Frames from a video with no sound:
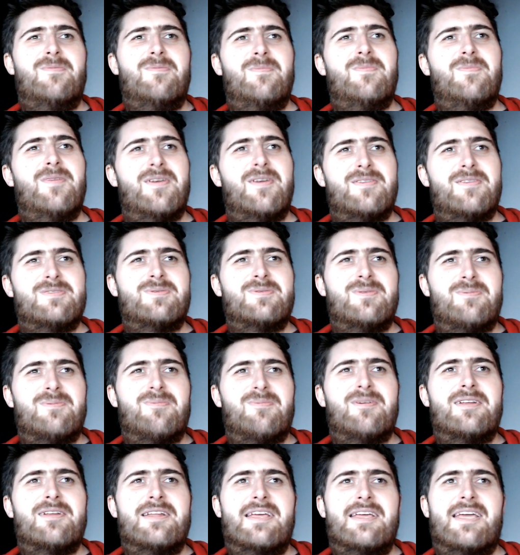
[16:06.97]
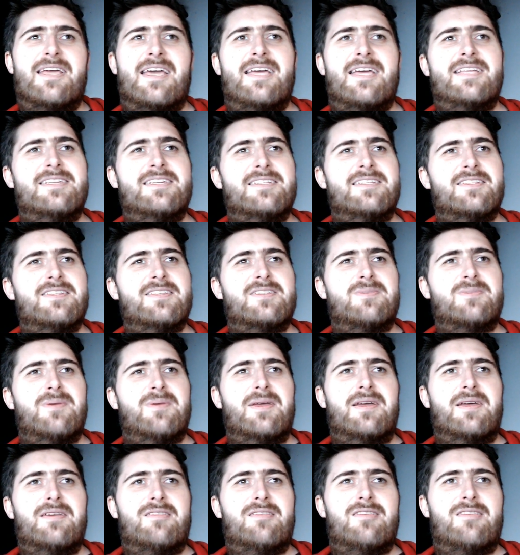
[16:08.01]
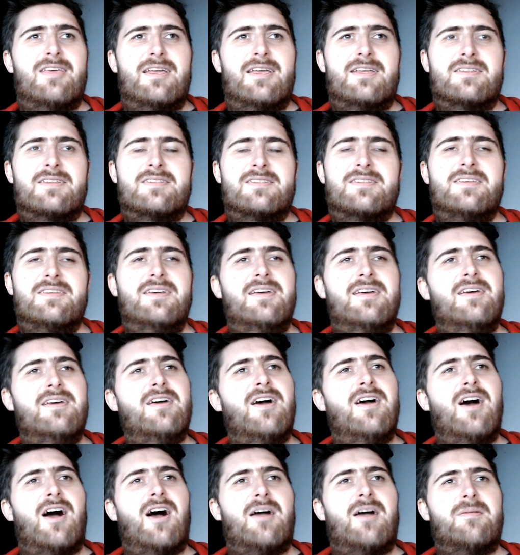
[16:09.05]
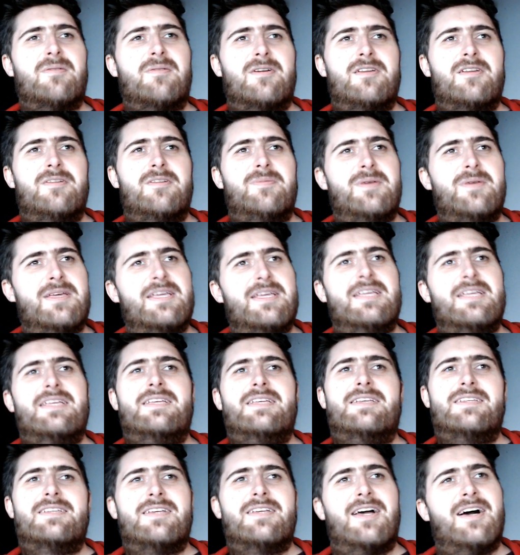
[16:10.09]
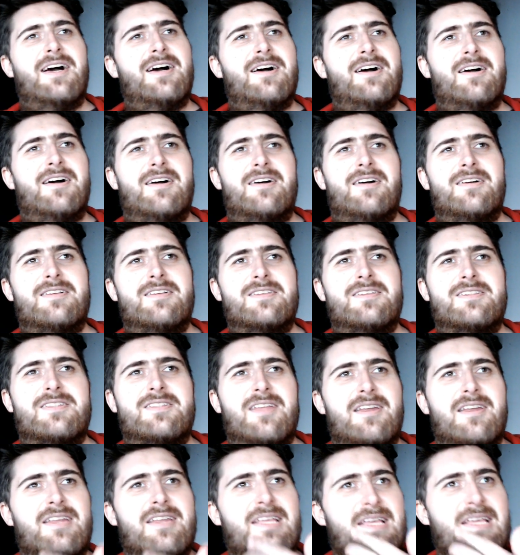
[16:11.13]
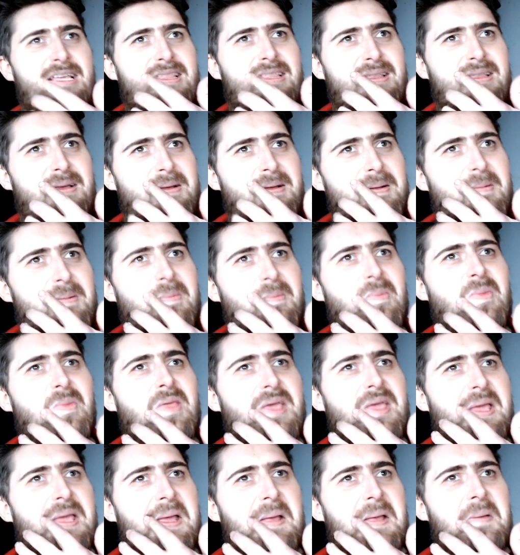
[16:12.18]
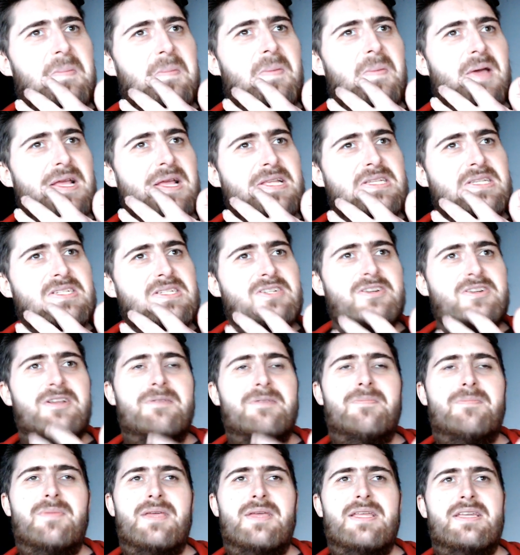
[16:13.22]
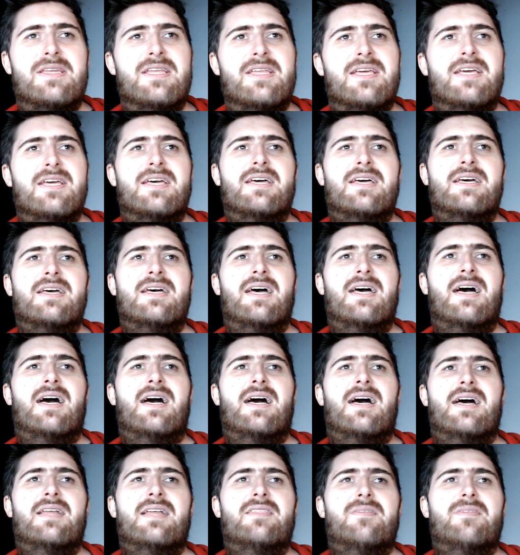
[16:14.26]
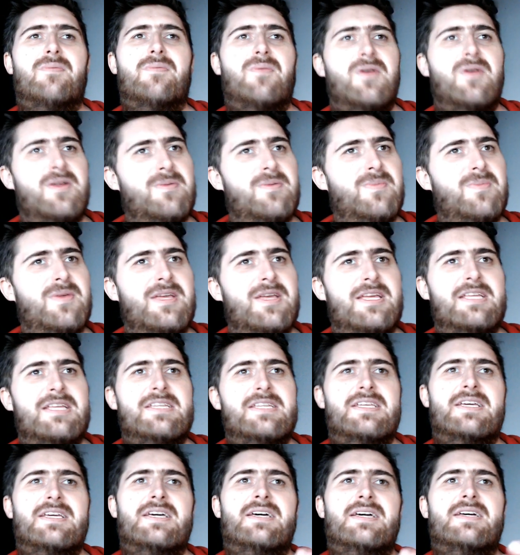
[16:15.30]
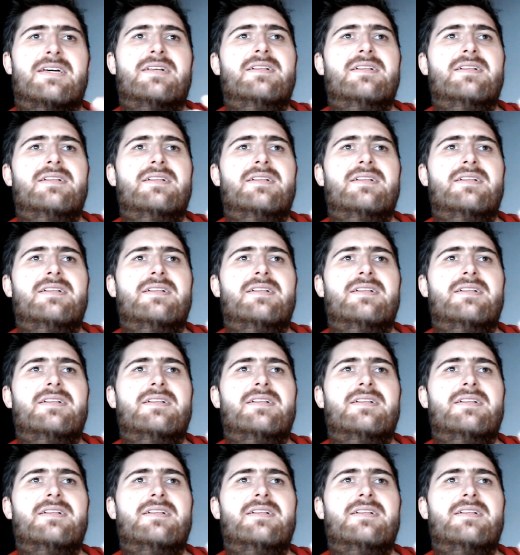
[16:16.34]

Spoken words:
as we really get into the swing of things, I'm going to be studying the mainstream media and the print media,